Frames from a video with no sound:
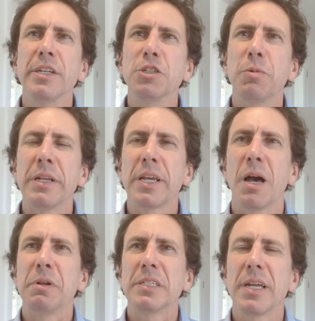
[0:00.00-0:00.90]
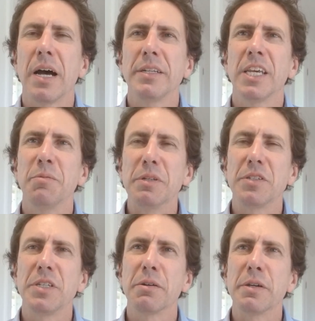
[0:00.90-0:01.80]
is when companies start to get a
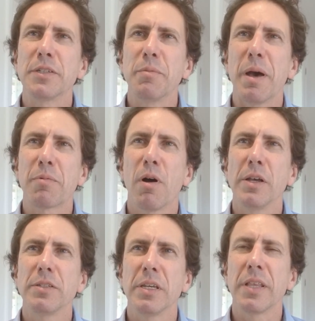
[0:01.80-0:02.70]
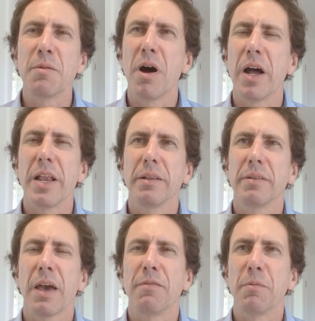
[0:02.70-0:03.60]
bit serious about pricing. They might
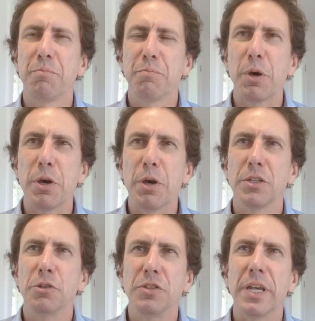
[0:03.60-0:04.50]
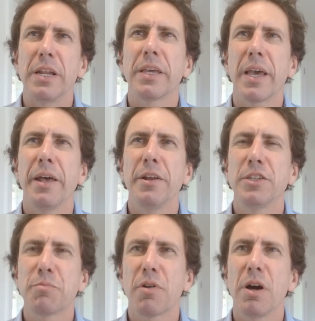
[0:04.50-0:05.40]
have a person who's
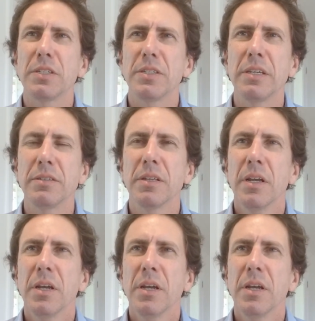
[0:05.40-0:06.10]
dedicated to pricing